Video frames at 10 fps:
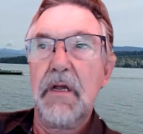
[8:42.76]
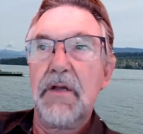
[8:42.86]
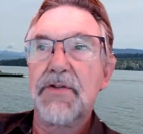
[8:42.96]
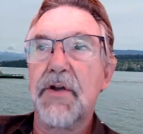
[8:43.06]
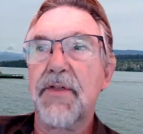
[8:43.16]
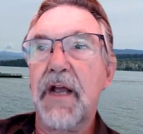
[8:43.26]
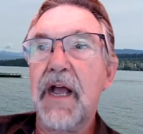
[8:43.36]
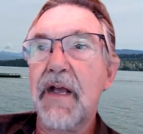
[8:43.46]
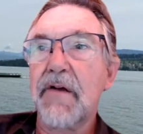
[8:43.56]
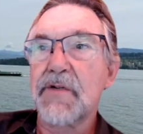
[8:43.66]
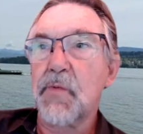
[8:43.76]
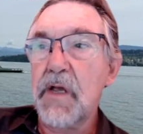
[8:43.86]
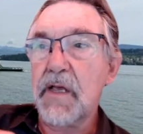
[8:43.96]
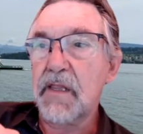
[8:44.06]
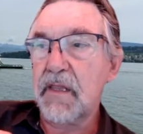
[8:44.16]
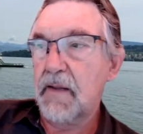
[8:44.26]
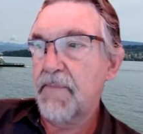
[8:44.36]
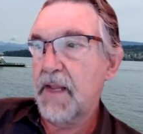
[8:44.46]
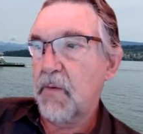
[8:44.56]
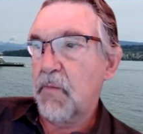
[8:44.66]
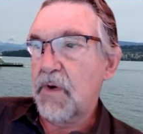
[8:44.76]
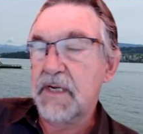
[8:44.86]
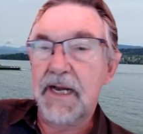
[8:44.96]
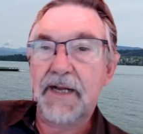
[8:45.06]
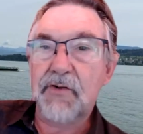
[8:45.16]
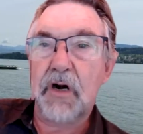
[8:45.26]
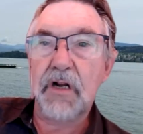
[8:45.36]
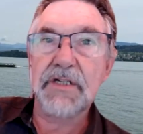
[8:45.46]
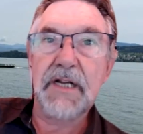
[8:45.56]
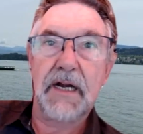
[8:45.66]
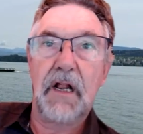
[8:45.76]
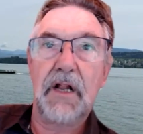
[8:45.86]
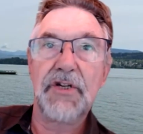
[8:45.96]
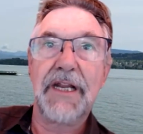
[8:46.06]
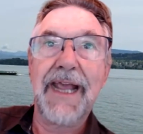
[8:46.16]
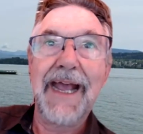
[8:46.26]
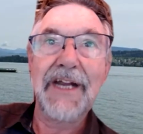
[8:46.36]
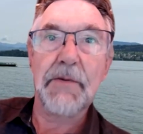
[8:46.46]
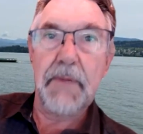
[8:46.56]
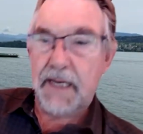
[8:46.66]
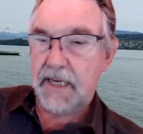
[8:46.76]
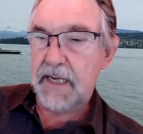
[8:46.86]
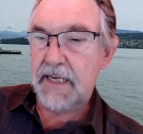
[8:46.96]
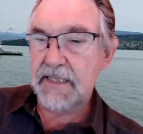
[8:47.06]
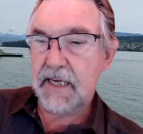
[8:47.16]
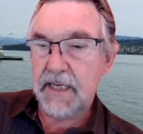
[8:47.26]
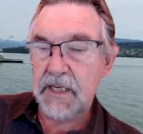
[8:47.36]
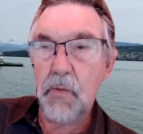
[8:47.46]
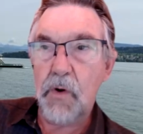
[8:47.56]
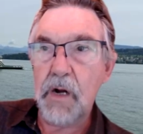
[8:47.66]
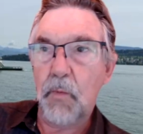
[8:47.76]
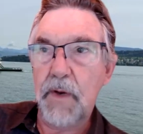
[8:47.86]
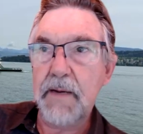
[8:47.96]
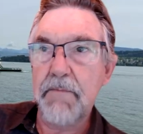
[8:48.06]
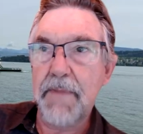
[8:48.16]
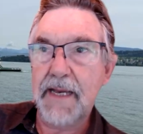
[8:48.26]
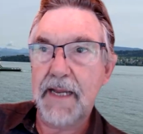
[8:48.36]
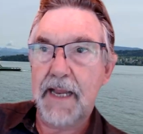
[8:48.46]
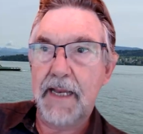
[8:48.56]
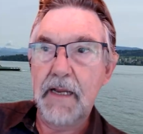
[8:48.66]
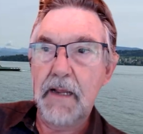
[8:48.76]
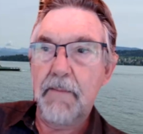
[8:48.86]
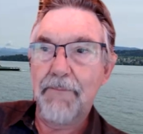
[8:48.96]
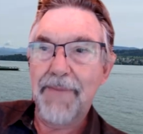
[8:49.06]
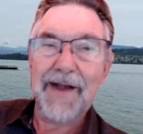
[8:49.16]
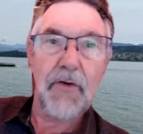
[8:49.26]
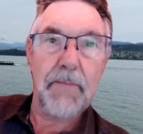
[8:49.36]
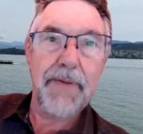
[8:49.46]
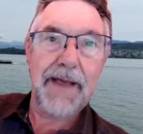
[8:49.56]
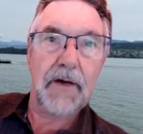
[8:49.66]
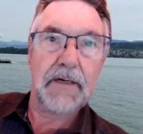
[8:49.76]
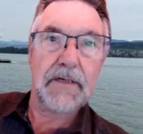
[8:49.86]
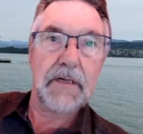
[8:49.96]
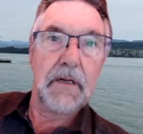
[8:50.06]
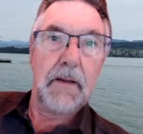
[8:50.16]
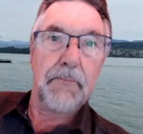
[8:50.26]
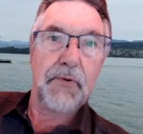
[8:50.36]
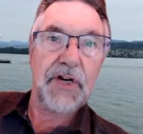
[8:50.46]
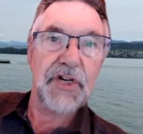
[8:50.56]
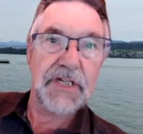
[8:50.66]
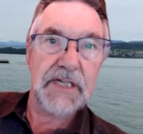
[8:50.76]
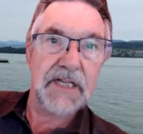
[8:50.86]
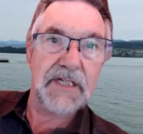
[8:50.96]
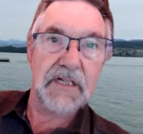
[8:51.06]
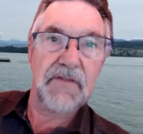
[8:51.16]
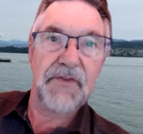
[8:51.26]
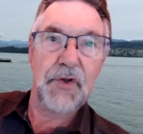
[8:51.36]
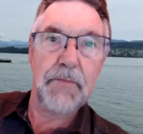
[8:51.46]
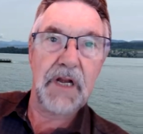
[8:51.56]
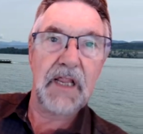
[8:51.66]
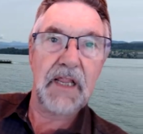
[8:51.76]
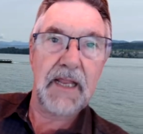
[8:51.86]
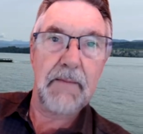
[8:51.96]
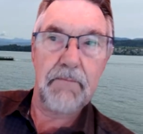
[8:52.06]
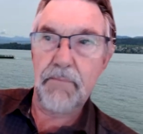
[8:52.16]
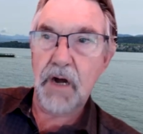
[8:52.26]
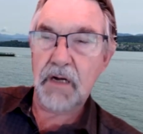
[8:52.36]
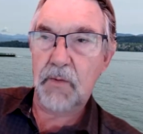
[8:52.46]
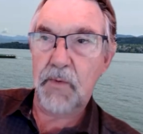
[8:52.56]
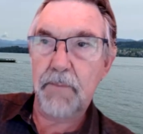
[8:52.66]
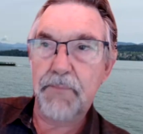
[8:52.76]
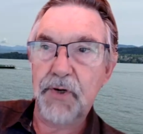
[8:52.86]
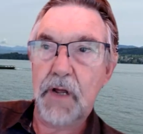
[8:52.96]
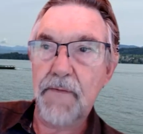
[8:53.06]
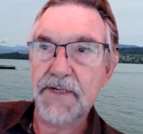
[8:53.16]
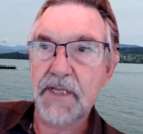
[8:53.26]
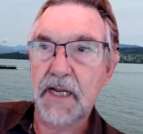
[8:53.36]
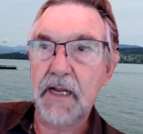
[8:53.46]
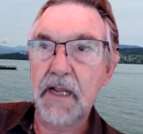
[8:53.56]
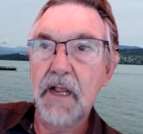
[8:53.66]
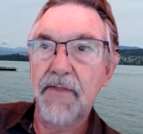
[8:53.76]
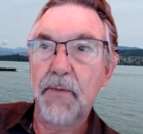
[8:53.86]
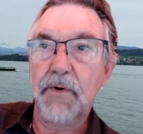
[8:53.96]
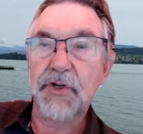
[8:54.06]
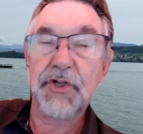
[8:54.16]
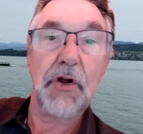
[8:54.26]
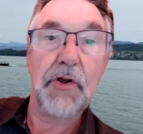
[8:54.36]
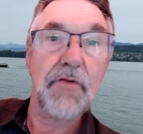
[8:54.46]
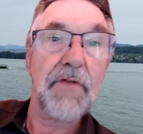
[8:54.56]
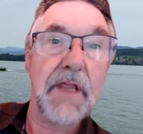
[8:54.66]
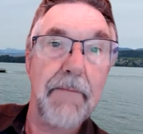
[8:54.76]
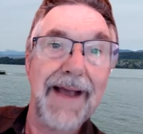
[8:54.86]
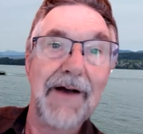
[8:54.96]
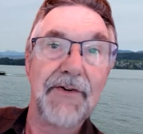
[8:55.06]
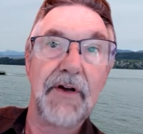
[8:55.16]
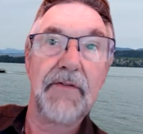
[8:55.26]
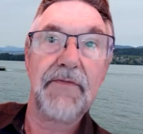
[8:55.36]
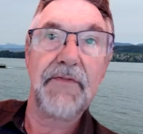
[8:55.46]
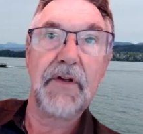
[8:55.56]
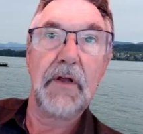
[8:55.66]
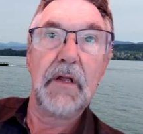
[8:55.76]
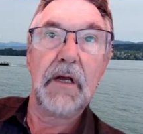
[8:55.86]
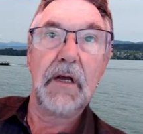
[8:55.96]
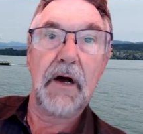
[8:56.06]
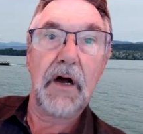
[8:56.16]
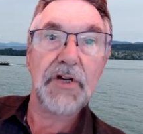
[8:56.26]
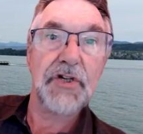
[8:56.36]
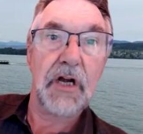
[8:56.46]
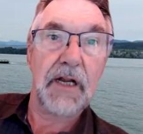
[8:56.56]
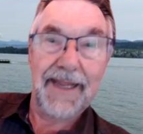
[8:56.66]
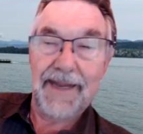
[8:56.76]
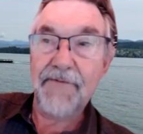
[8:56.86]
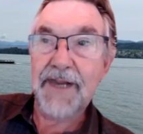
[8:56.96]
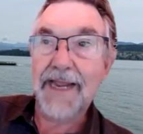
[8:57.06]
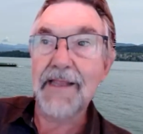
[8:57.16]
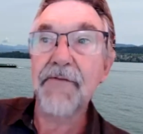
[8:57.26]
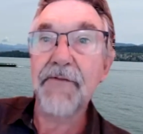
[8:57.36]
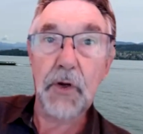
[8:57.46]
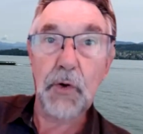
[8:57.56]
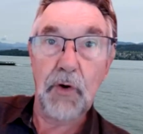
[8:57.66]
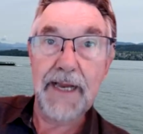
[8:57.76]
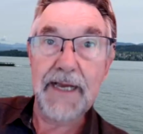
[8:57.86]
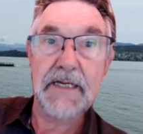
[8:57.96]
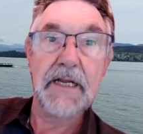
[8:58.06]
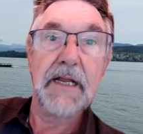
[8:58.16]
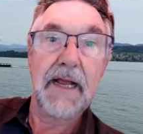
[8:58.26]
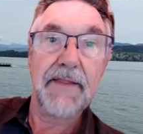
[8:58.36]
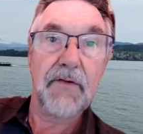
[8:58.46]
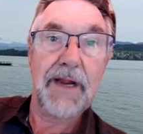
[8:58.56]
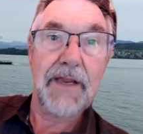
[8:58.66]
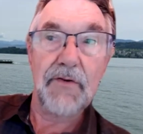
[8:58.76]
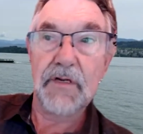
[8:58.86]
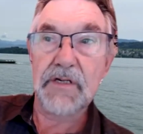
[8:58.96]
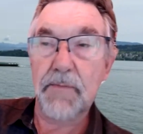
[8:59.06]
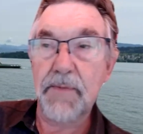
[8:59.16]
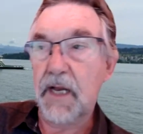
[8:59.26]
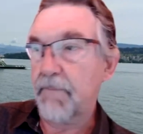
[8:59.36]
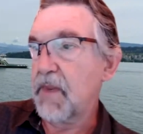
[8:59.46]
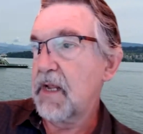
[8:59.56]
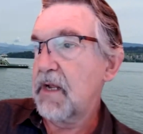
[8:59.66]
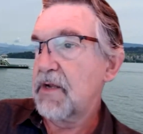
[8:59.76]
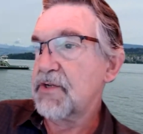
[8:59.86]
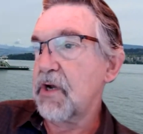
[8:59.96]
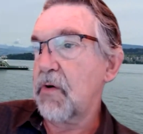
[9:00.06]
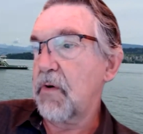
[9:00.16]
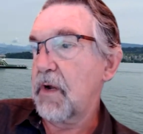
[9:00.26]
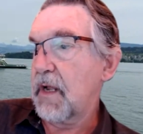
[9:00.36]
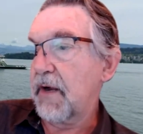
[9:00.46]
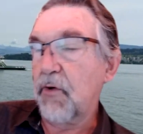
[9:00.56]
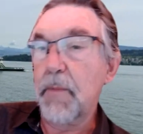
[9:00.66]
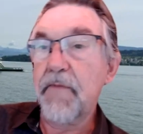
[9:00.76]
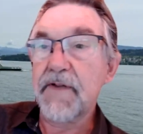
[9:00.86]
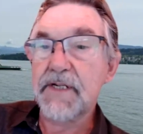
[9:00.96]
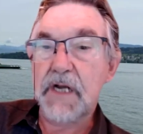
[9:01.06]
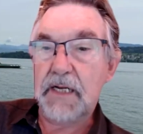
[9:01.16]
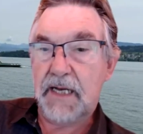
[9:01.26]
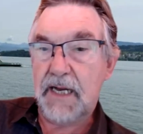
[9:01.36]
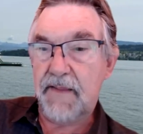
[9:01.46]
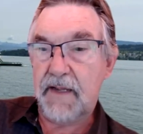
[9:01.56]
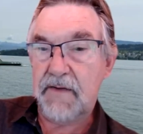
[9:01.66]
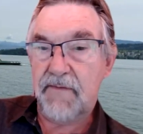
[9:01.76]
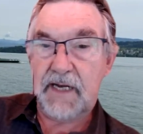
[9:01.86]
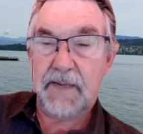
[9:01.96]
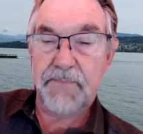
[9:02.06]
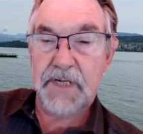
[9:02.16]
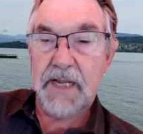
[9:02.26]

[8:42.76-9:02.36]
So the guy I was with was an electronics technology gadget maker. And he said, you know what? We can make a battery powered, pressure sensitive humidity model that we could put on this thing that would show you the amount of oxygen left and the flow rate and the rate you're distributing. So a group of us got together, developed